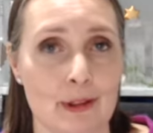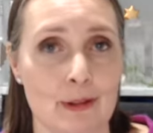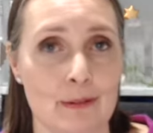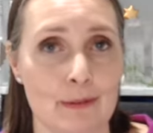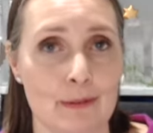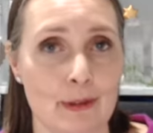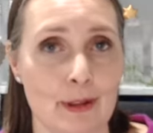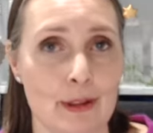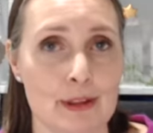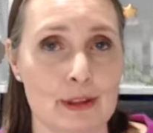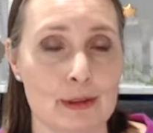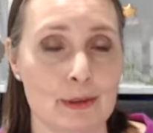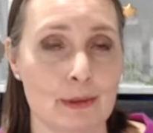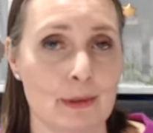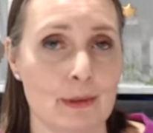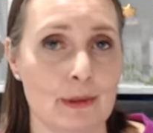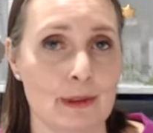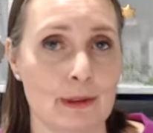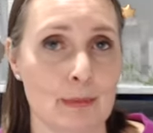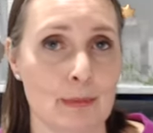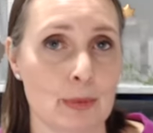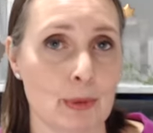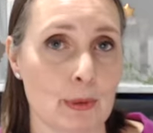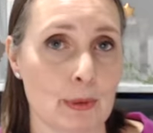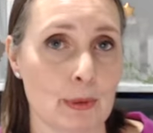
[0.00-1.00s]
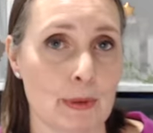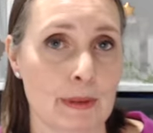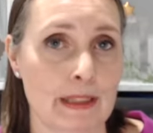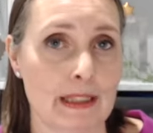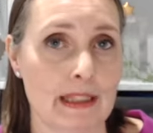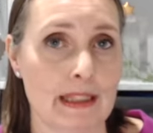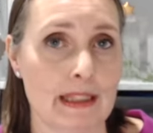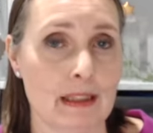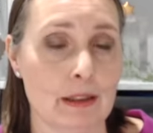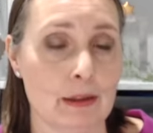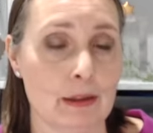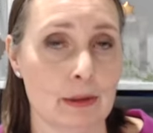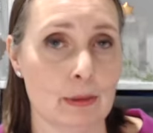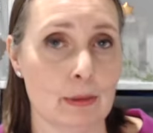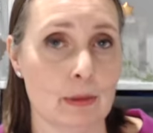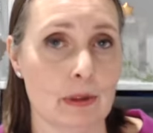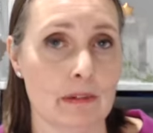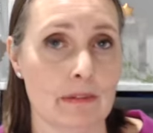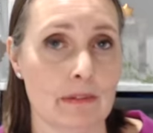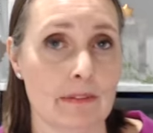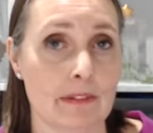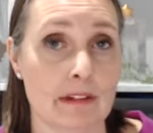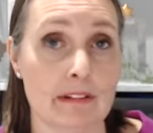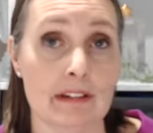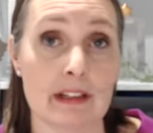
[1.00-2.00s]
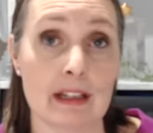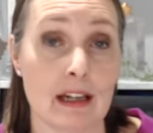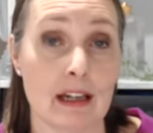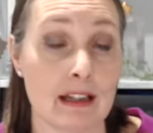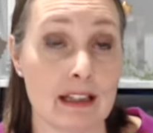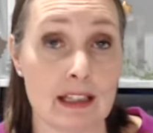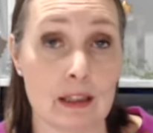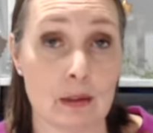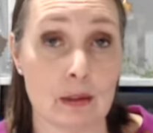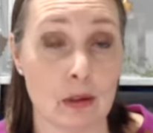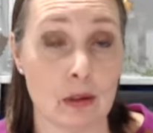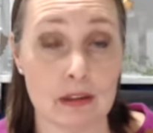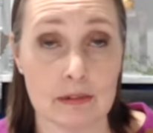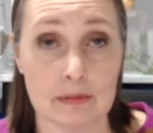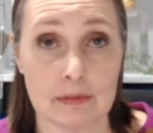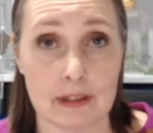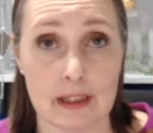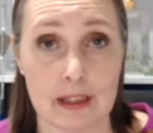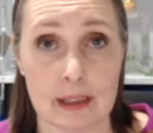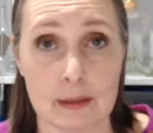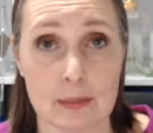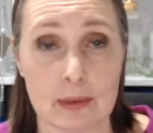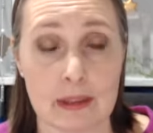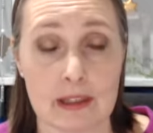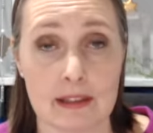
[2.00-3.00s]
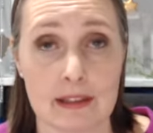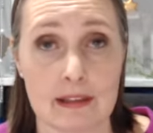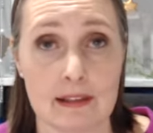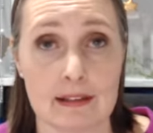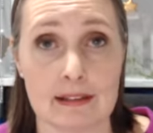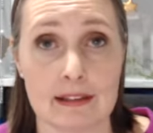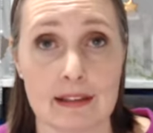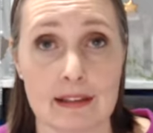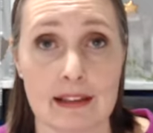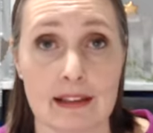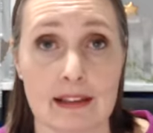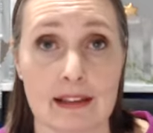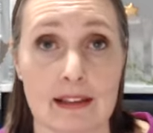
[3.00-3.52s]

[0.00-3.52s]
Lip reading: of virtual employee who are very highly qualified, because